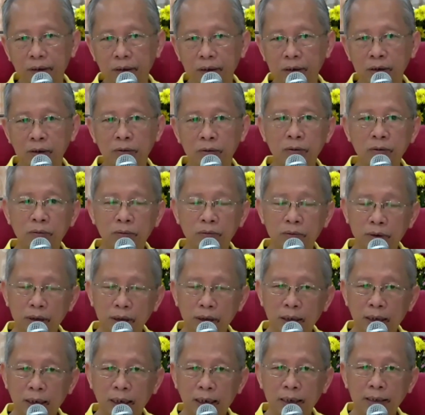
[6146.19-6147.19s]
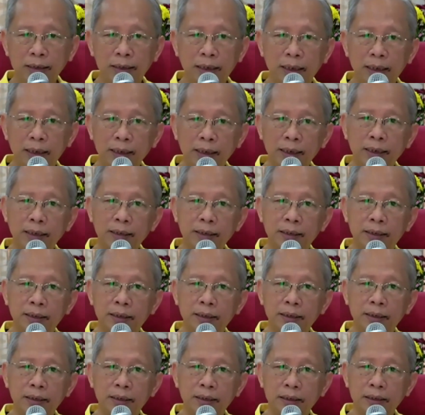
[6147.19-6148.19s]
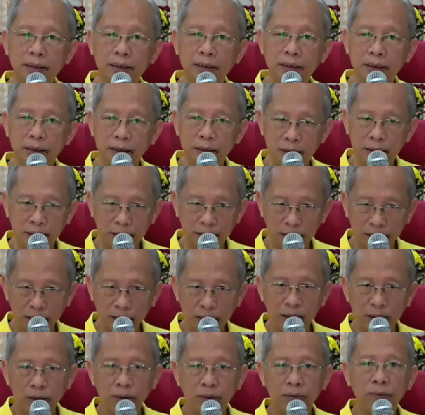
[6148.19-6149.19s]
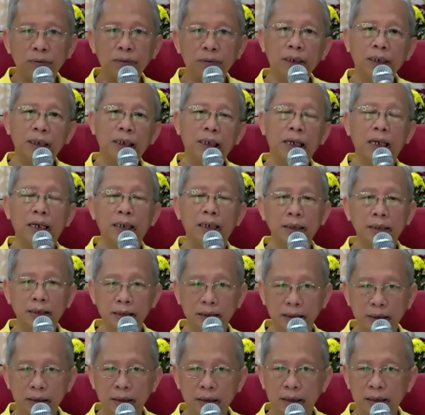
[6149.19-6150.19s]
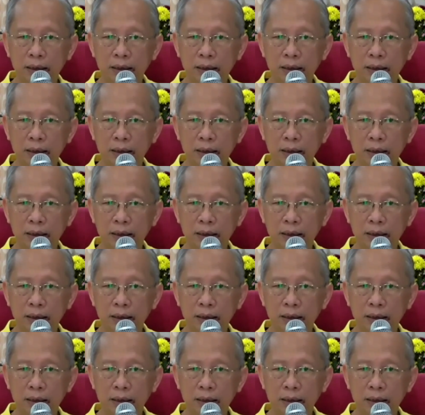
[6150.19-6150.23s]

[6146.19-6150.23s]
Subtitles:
So to realize that nature is to realize